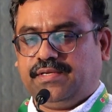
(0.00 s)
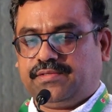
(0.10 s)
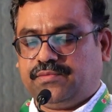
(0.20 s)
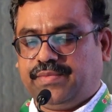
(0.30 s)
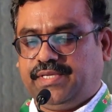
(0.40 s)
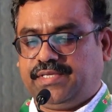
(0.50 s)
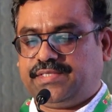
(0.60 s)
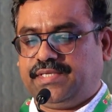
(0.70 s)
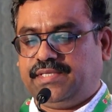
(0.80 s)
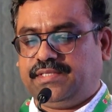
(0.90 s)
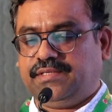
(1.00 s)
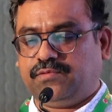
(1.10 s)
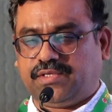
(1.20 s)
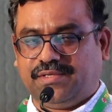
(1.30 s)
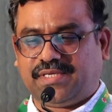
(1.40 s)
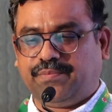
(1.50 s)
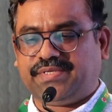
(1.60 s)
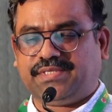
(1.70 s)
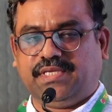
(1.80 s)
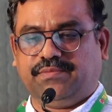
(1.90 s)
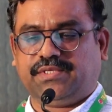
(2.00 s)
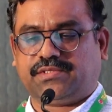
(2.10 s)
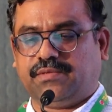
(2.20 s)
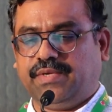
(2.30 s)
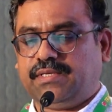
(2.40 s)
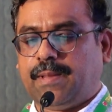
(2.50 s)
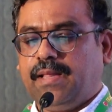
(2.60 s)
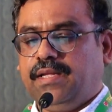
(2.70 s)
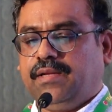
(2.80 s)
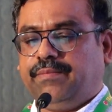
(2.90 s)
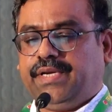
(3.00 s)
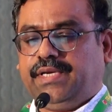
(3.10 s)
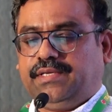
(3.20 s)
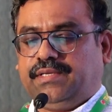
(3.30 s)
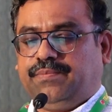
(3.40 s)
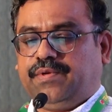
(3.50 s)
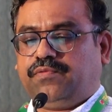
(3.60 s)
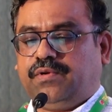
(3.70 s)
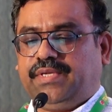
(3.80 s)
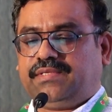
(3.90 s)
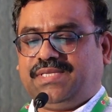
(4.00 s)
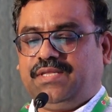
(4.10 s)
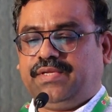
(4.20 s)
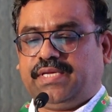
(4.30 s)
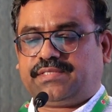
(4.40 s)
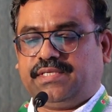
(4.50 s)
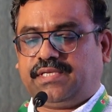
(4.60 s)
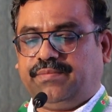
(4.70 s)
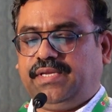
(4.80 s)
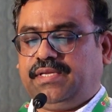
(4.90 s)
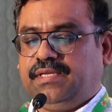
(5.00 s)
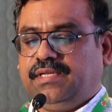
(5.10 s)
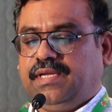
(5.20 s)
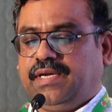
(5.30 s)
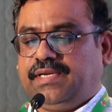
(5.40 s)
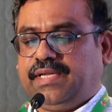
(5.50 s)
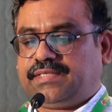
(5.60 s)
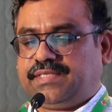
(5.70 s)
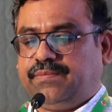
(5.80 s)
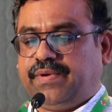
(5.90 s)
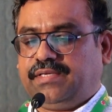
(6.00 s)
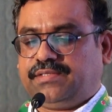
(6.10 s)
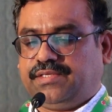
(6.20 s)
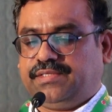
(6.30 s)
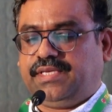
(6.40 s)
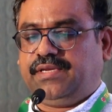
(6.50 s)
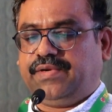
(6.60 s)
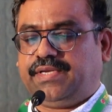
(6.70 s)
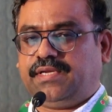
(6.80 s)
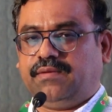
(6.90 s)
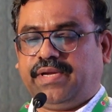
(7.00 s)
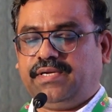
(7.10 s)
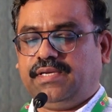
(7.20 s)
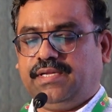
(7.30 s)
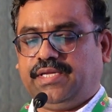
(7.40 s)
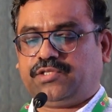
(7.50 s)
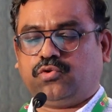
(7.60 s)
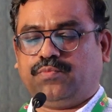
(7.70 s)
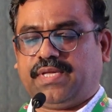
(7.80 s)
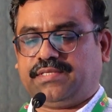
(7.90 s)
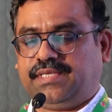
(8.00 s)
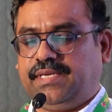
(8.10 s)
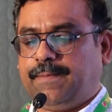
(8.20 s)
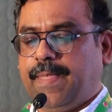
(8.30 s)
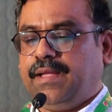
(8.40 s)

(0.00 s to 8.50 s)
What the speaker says: So by restricting the capacity of the stomach, by performing sleeve gastrectomy and gastric band surgery and vertical band gastroplasty.